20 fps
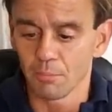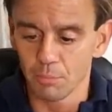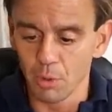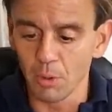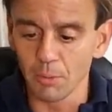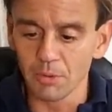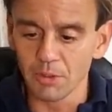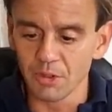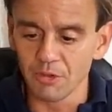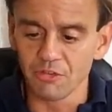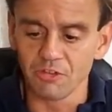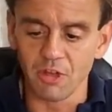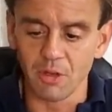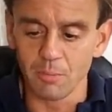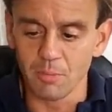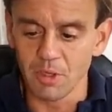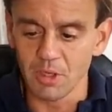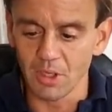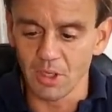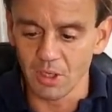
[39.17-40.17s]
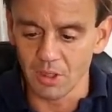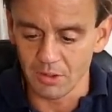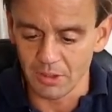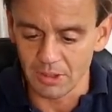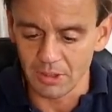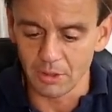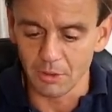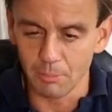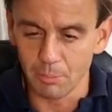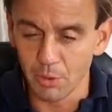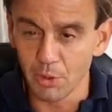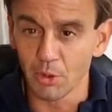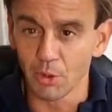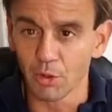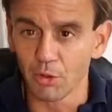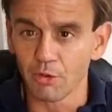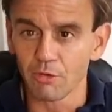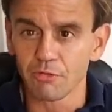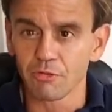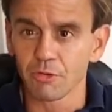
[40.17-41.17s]
probably going to send me a, uh, like a
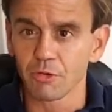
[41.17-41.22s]
bill